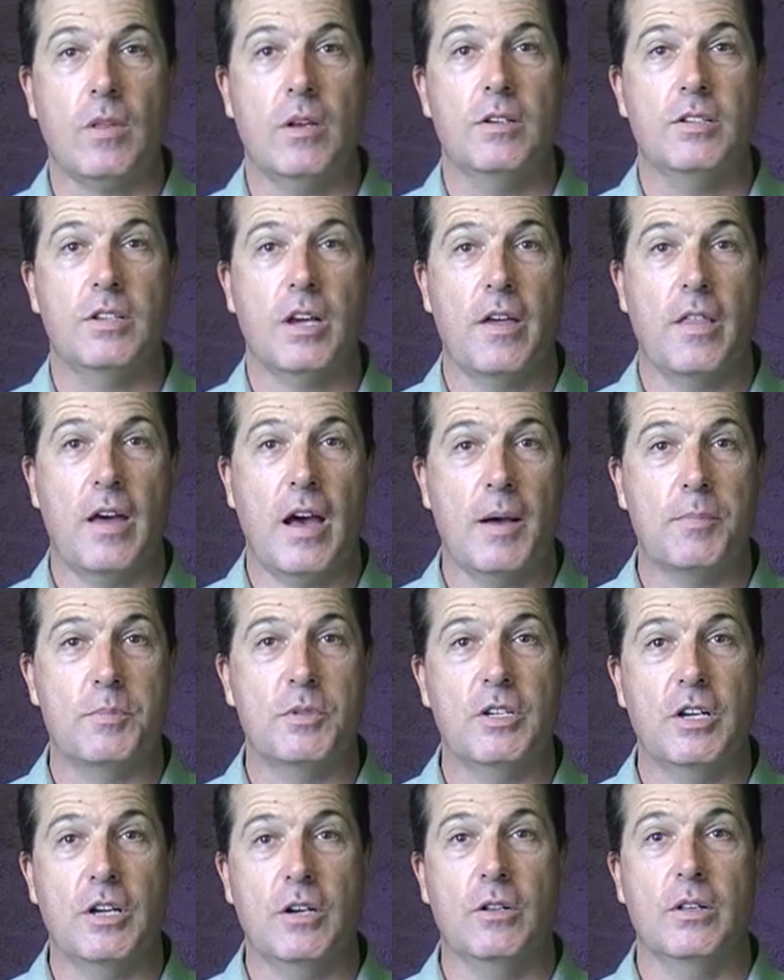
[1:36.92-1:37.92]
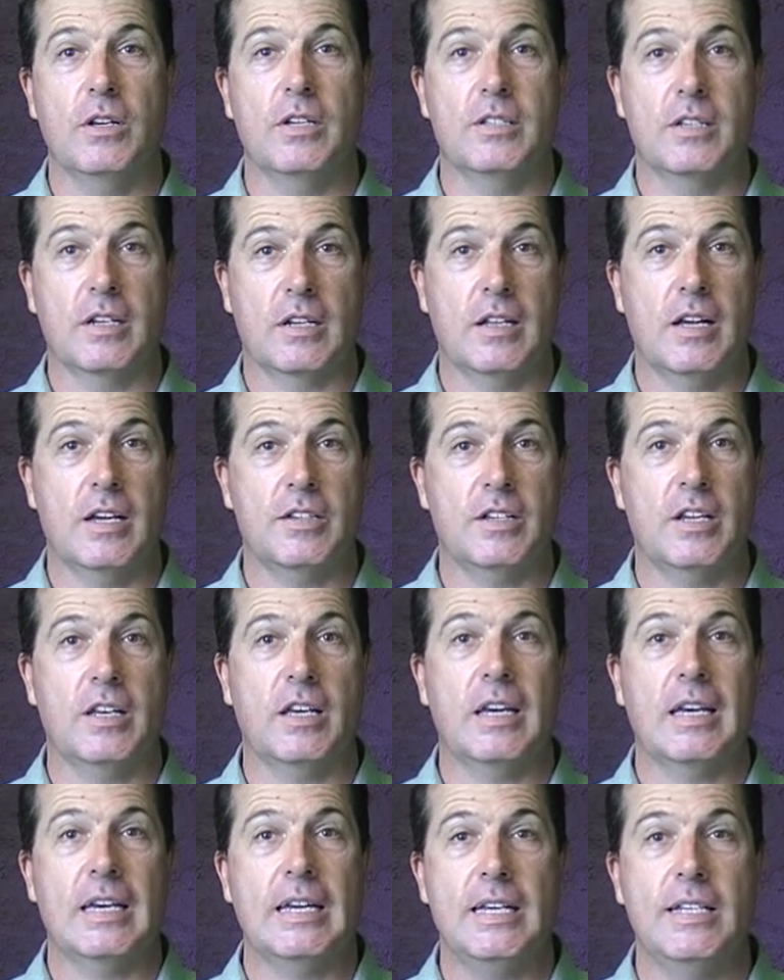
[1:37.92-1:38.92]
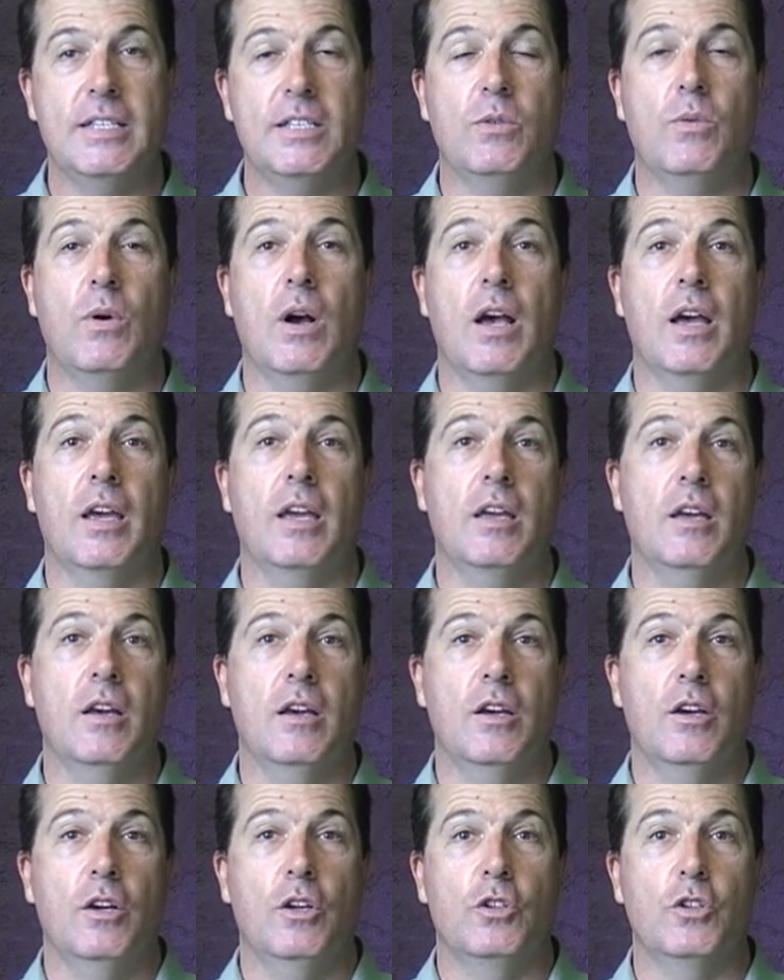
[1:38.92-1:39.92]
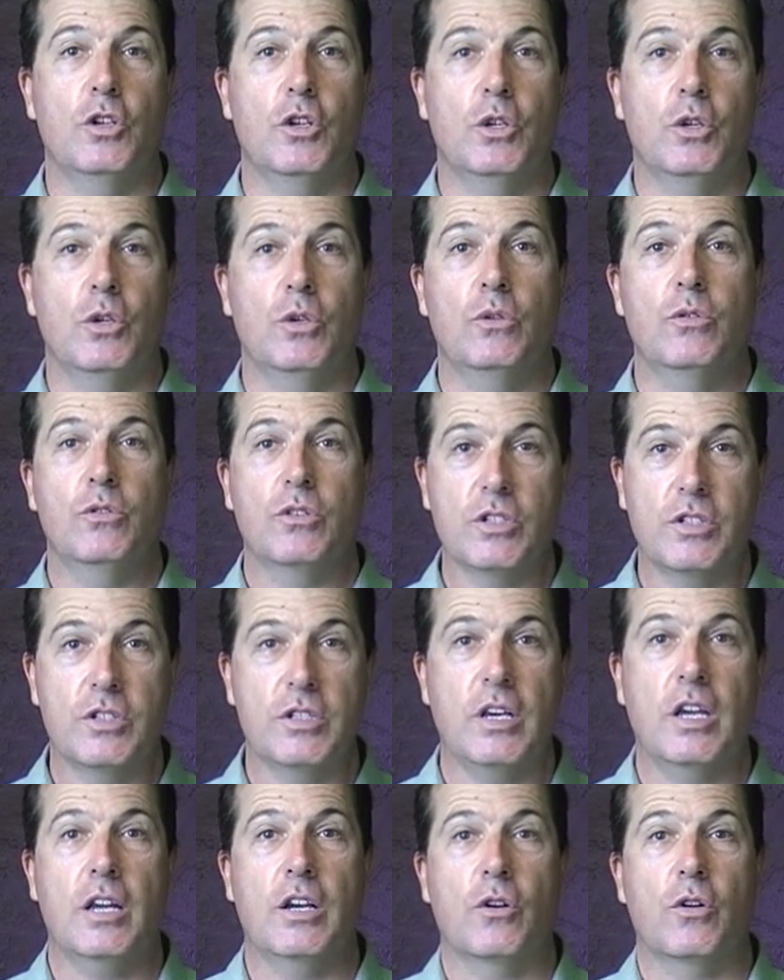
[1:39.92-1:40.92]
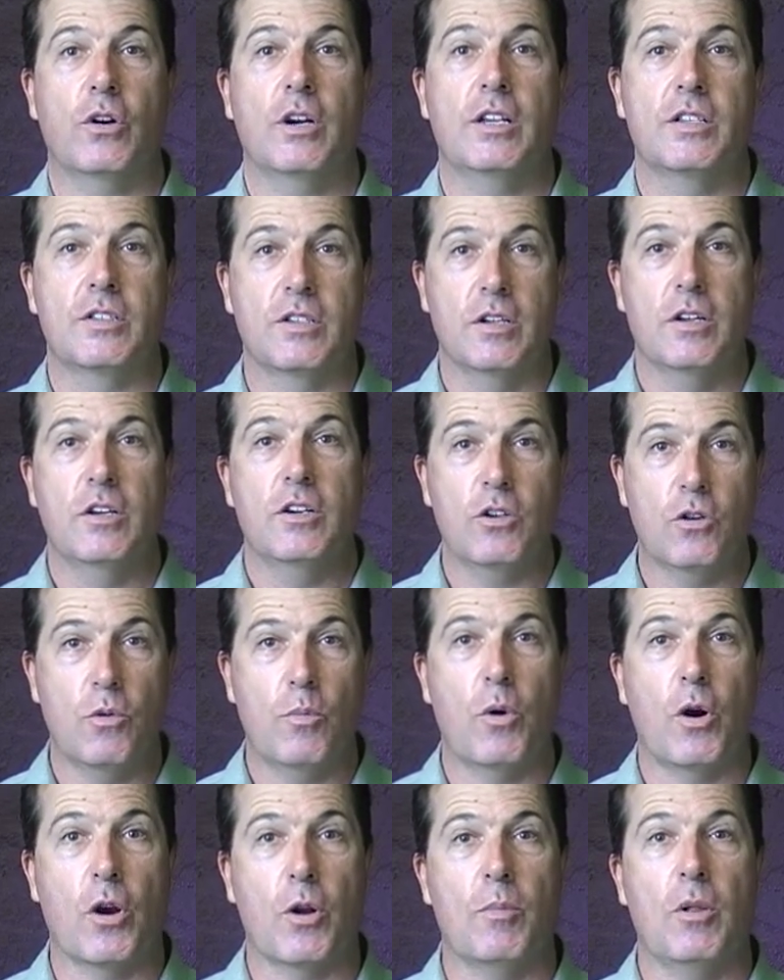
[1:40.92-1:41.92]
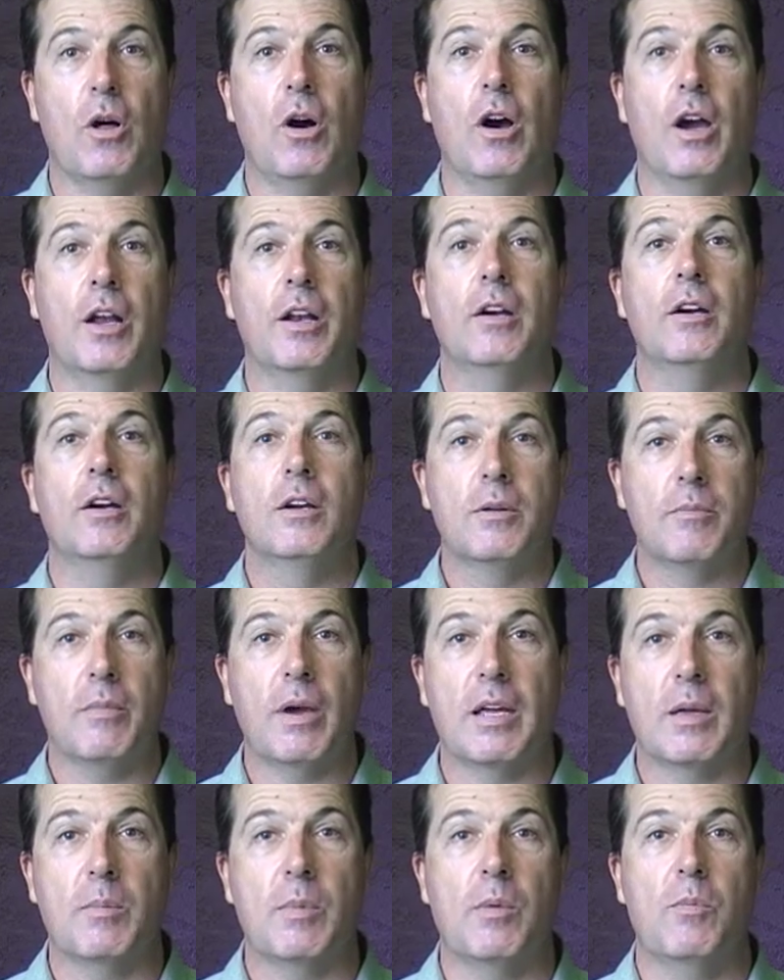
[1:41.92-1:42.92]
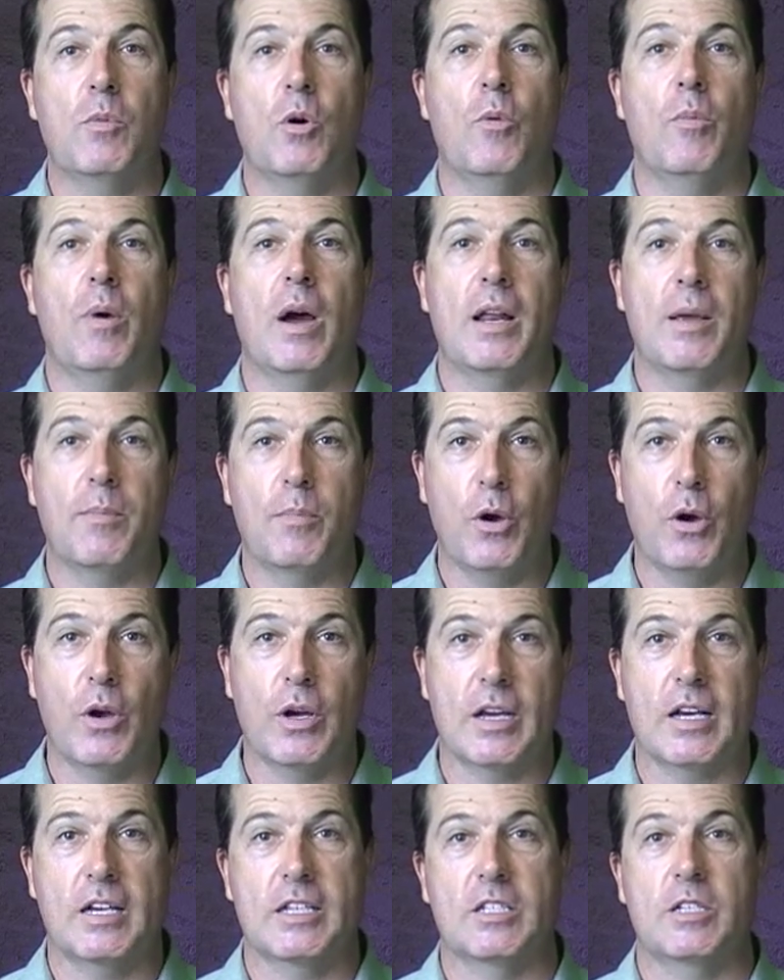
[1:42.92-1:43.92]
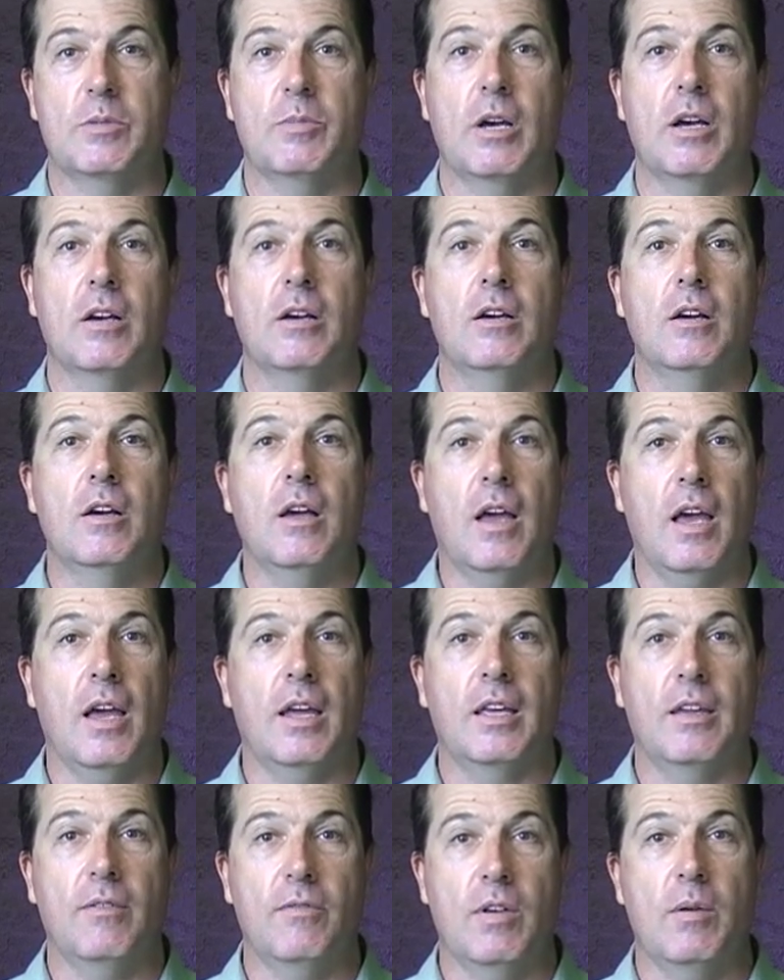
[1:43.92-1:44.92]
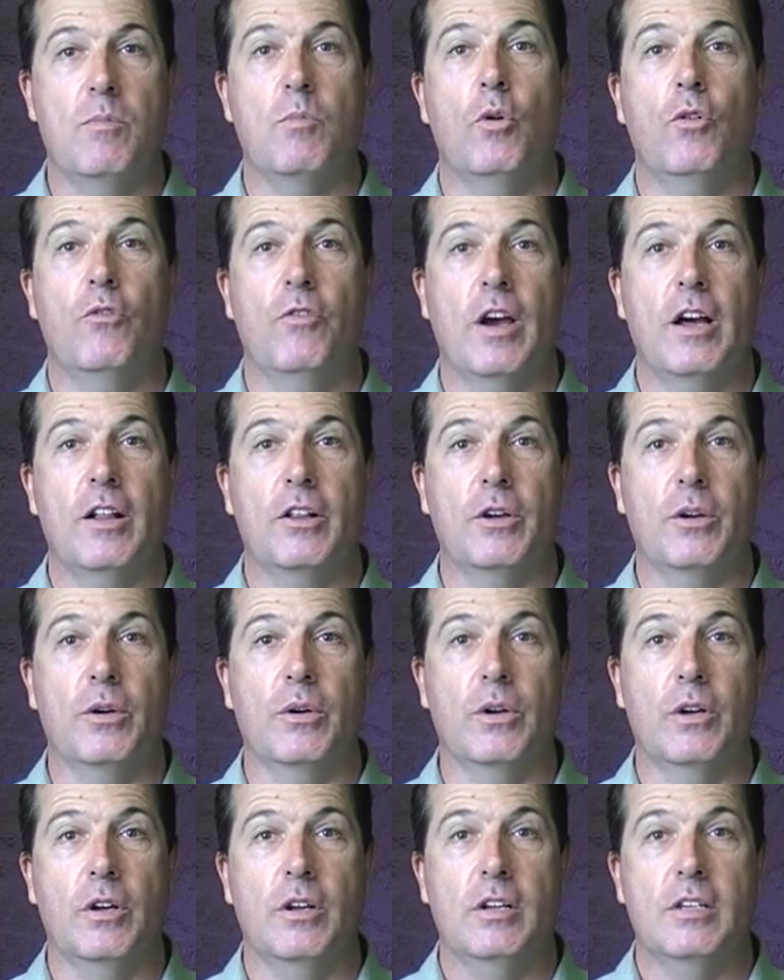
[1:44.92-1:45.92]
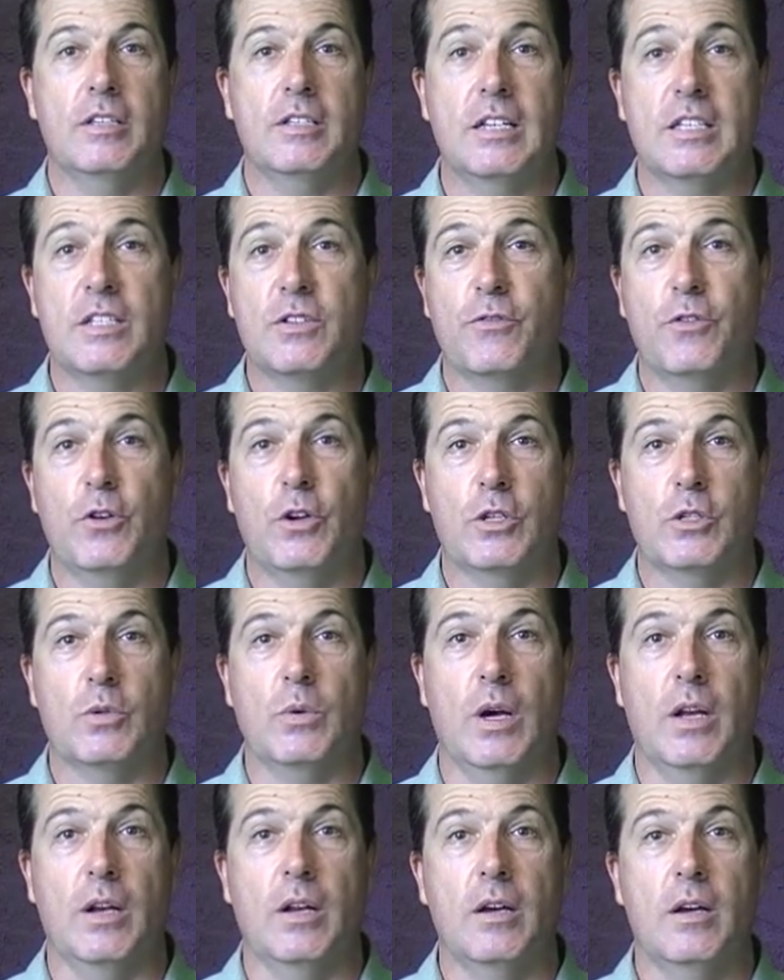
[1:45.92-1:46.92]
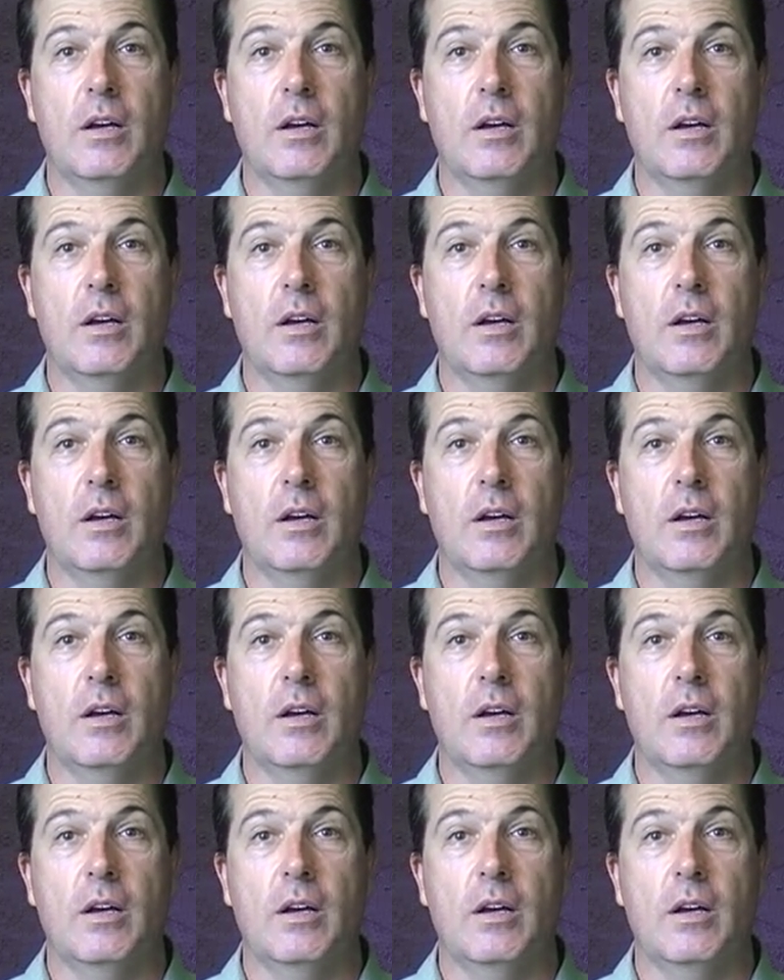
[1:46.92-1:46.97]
So the upsell is a classic, easy way to just increase your bottom line, make a bit more money per customer and give them more value. So that's the first one.